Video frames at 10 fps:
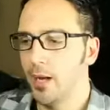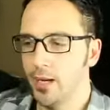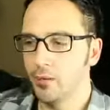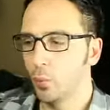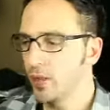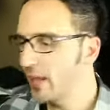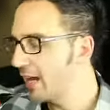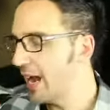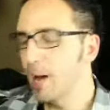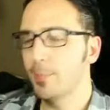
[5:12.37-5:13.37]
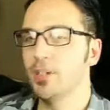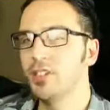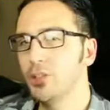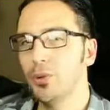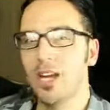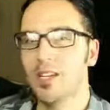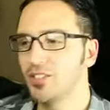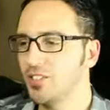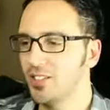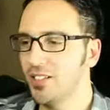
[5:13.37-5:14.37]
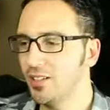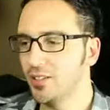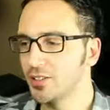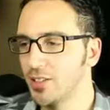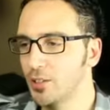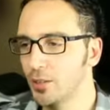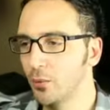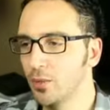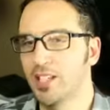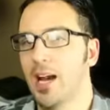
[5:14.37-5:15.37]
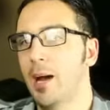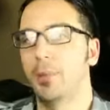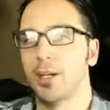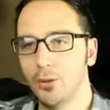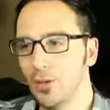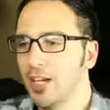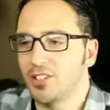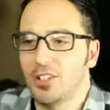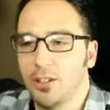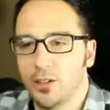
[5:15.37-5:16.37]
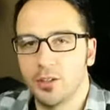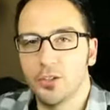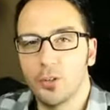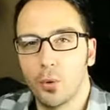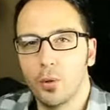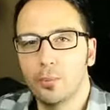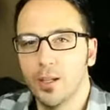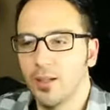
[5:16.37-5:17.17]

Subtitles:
And when that happens, you can't see essentially what's happening. You can't see in a storm.